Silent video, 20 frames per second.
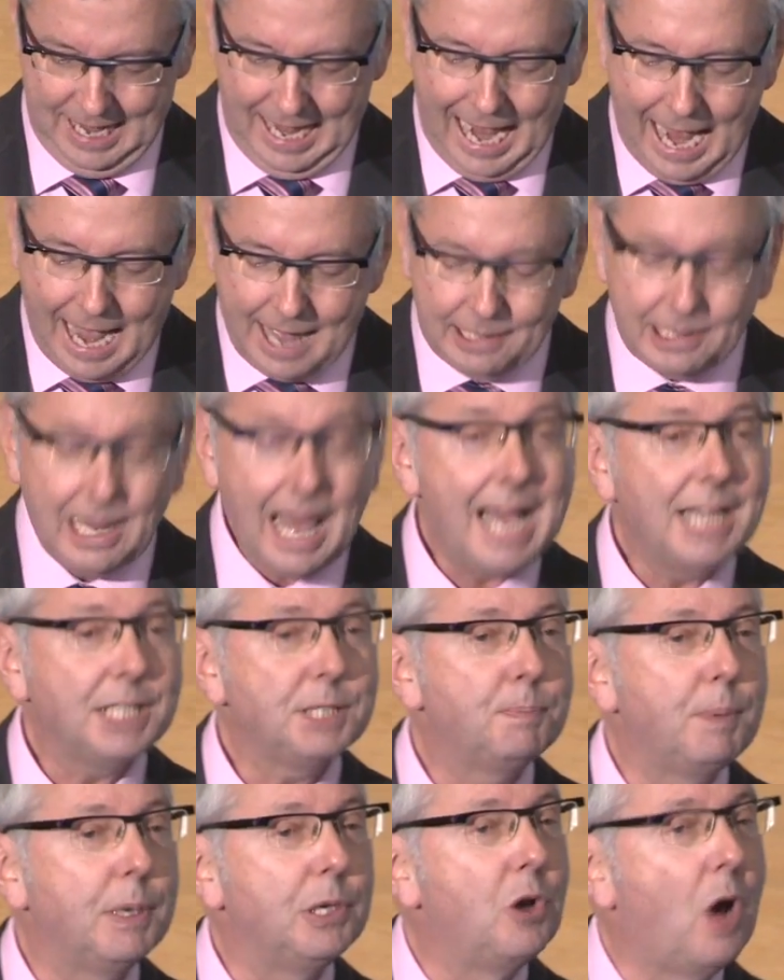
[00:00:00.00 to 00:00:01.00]
And
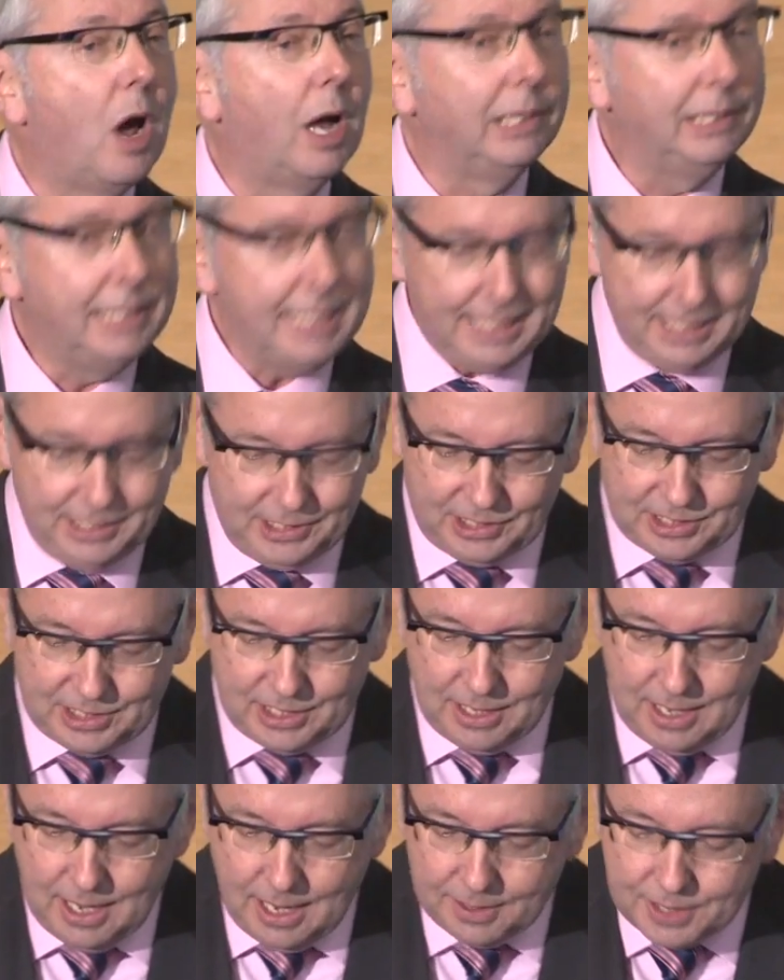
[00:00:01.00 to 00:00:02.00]
last but not least,
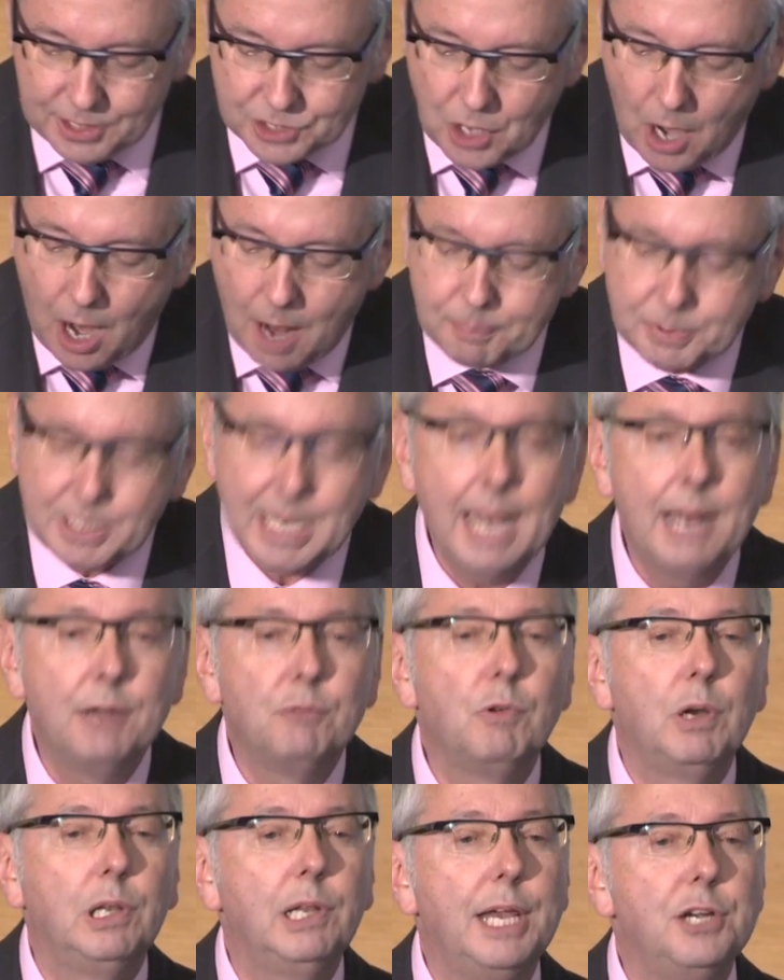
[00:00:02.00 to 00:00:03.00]
the top
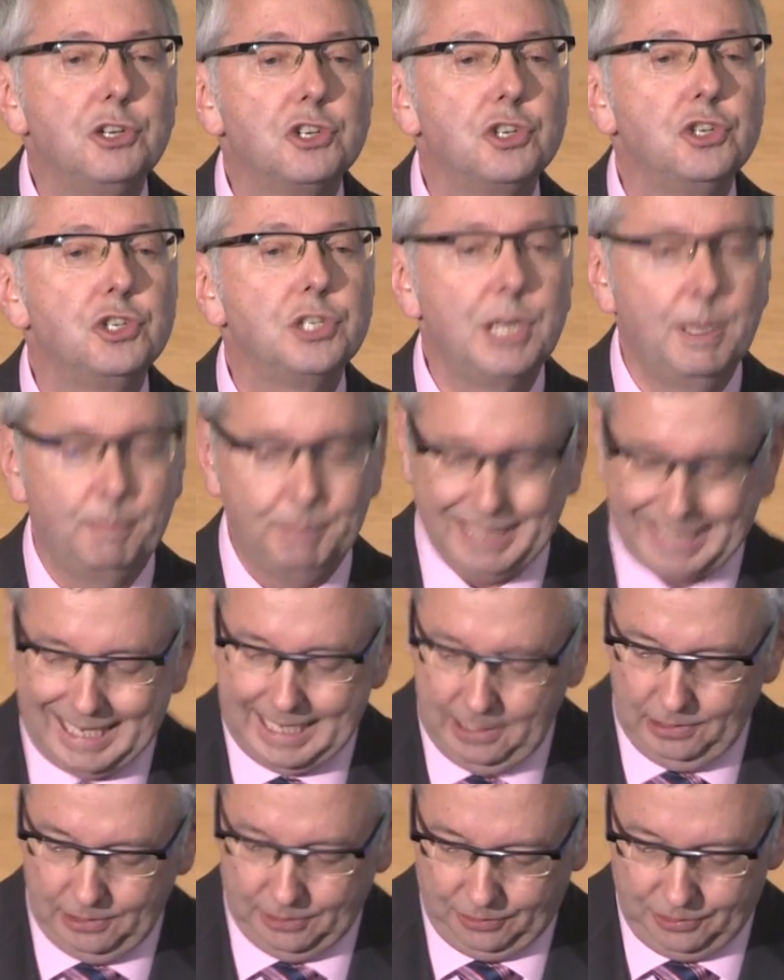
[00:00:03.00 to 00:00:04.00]
10 relationship
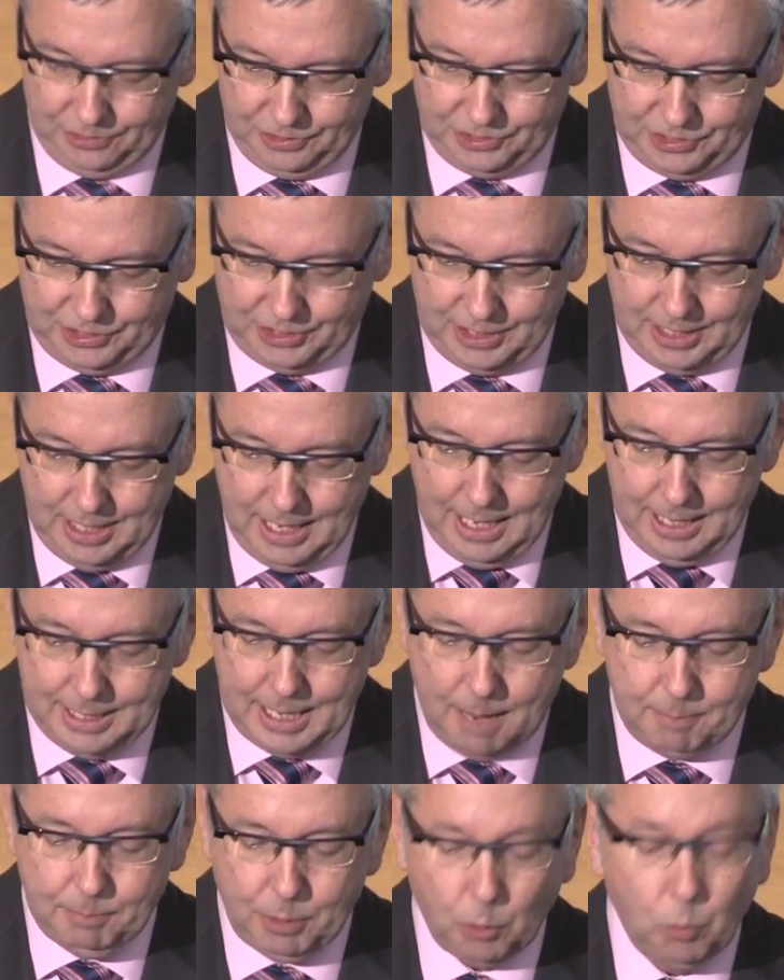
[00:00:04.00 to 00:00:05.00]
killers,
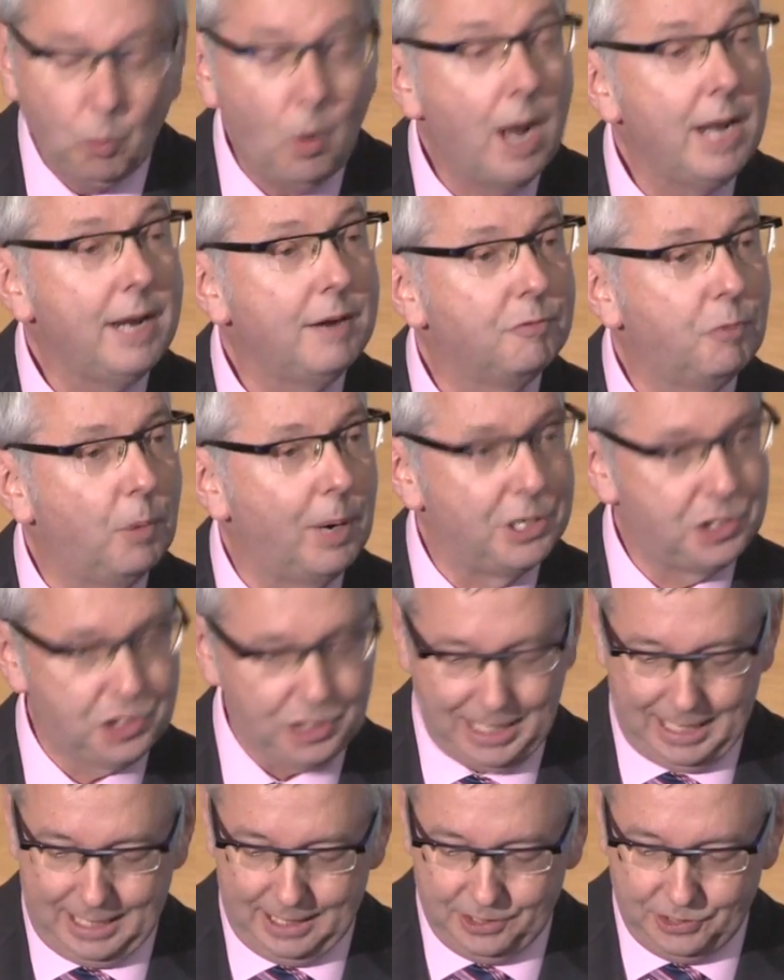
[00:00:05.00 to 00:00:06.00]
number one of which
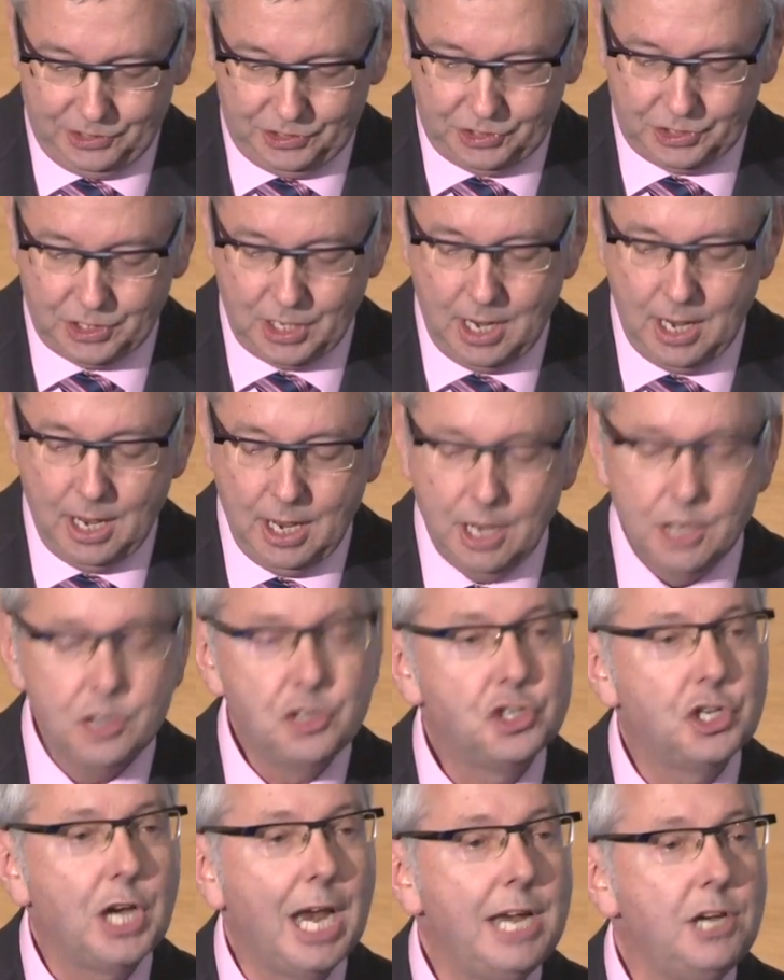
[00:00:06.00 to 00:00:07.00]
is
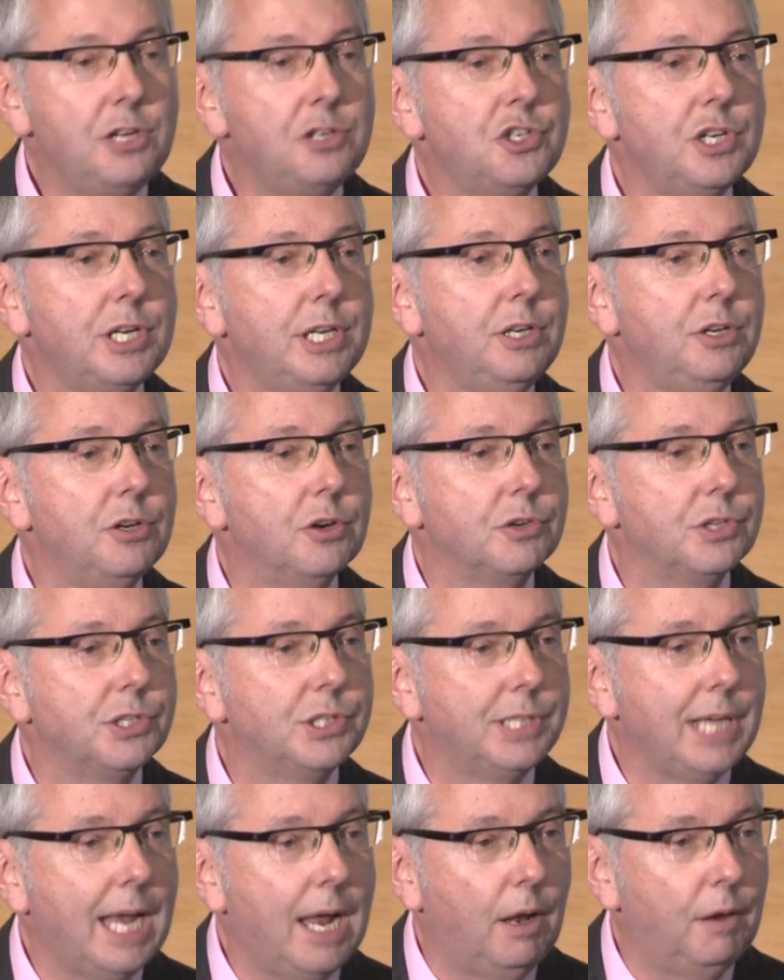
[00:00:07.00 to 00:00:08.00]
changing
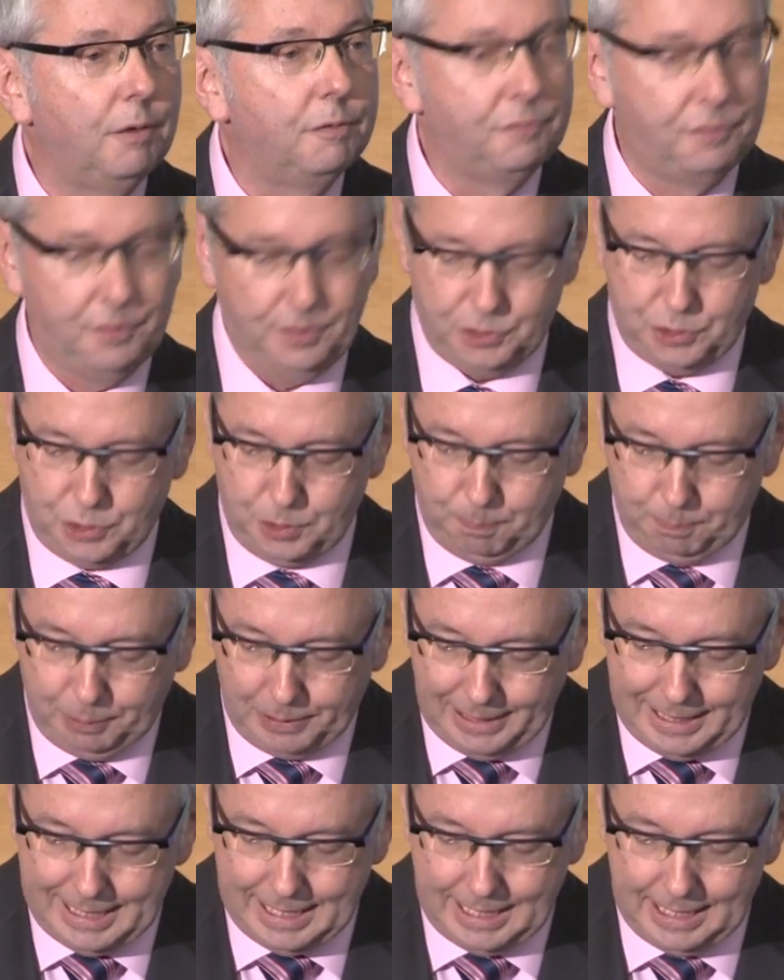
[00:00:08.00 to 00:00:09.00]
yourself to
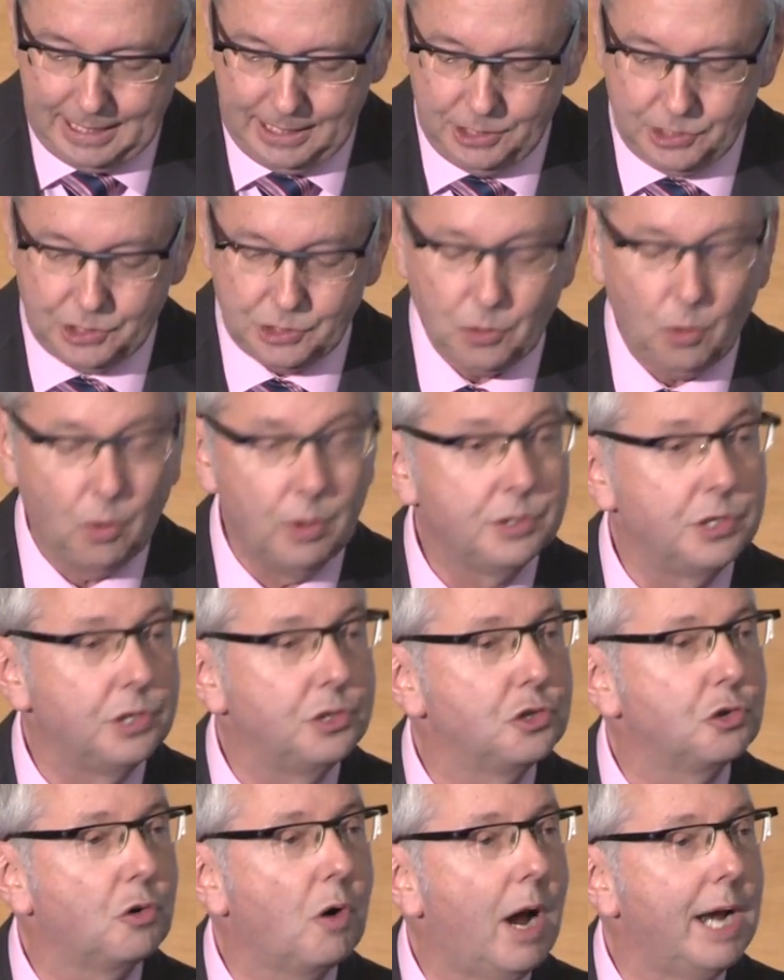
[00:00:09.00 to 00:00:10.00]
please or to
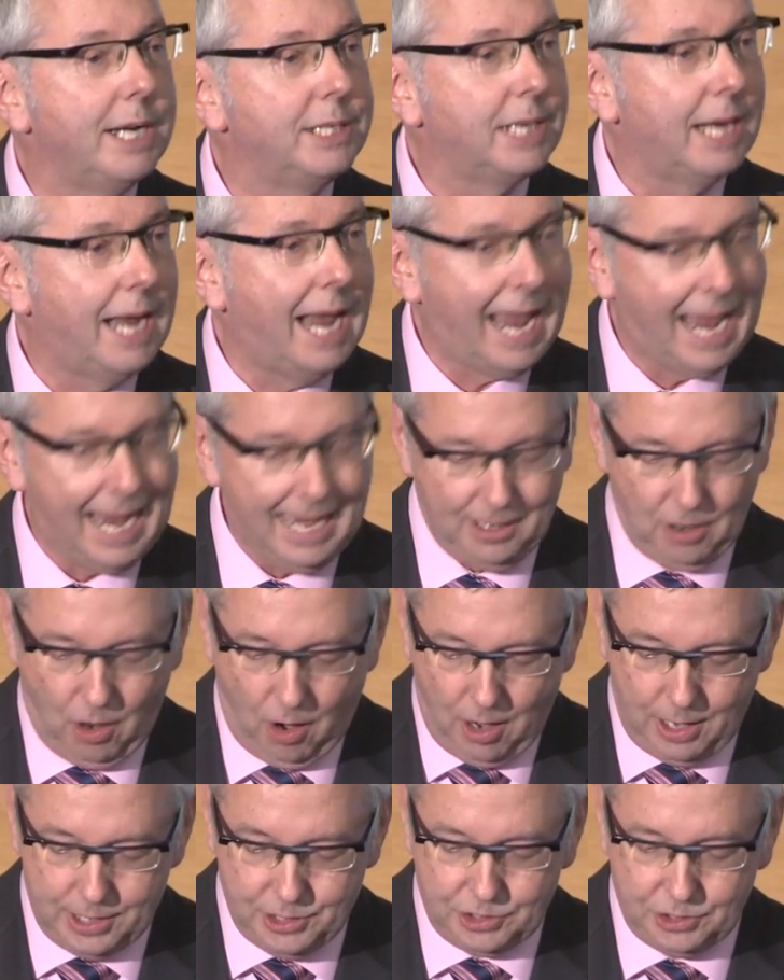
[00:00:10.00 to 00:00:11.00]
try to hang
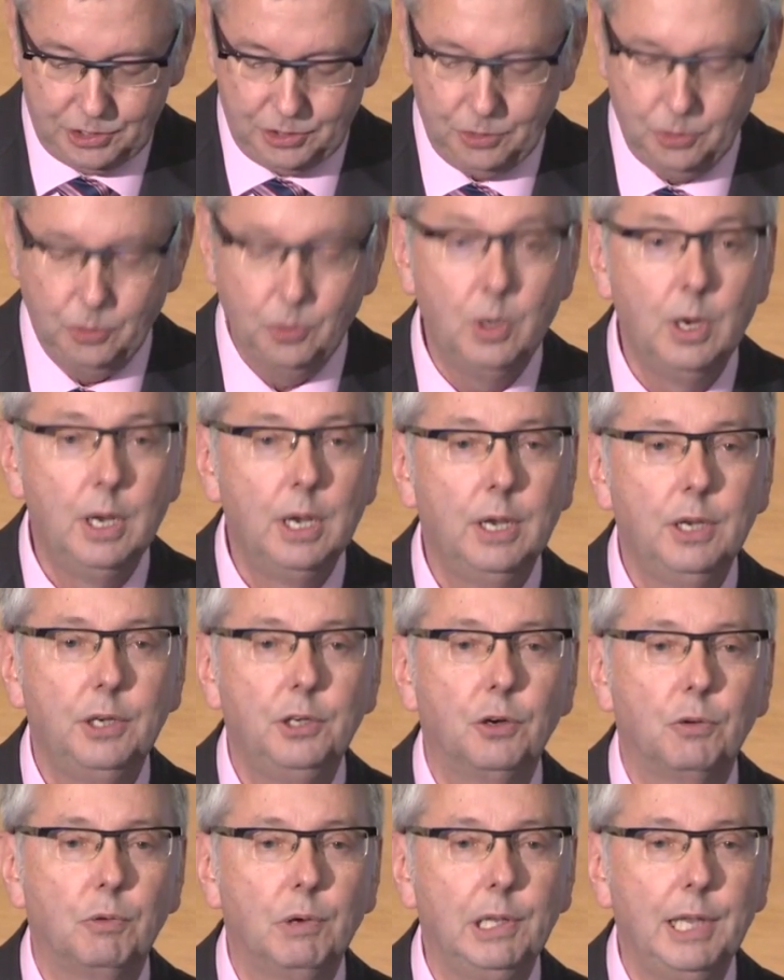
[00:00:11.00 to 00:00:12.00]
on to
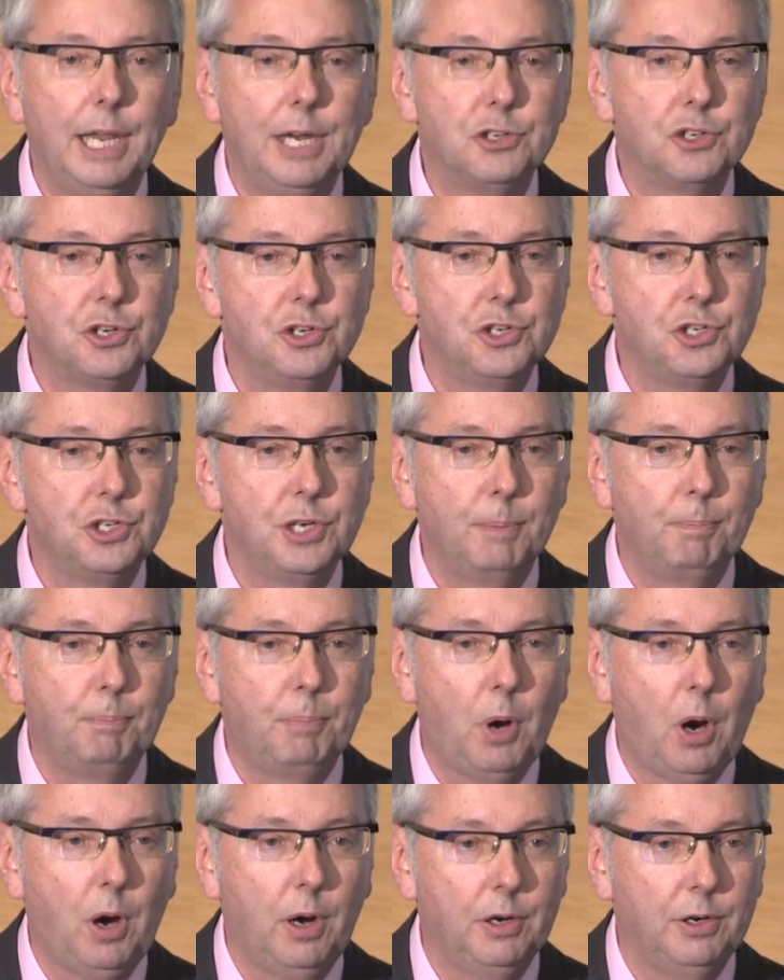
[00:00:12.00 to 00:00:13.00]
your
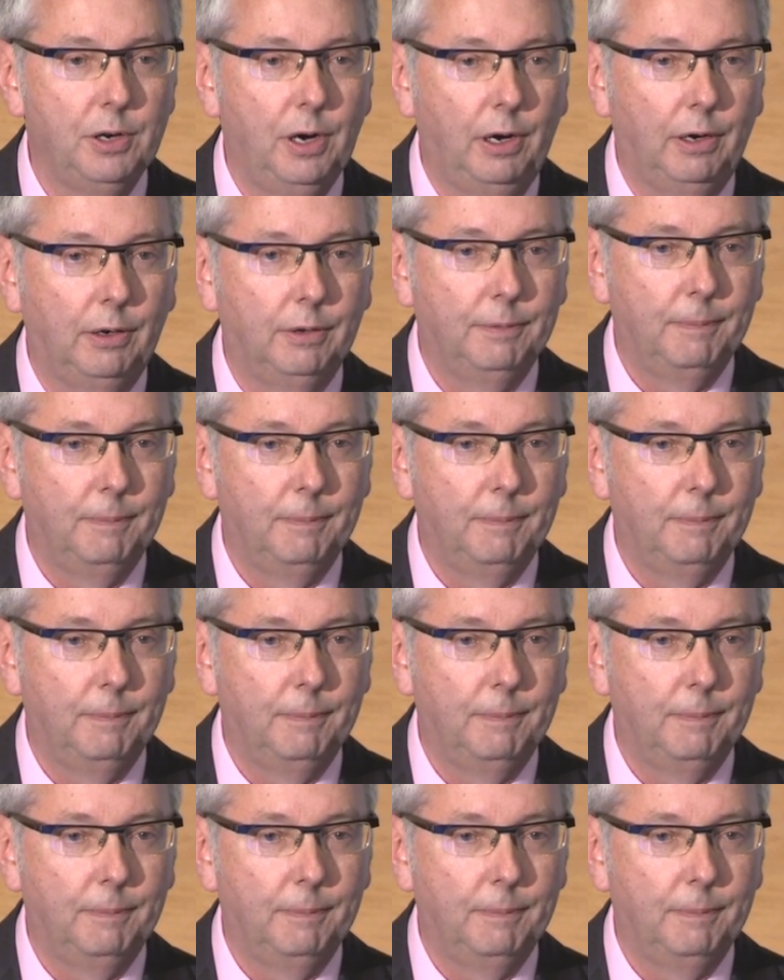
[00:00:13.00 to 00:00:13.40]
relationship partner.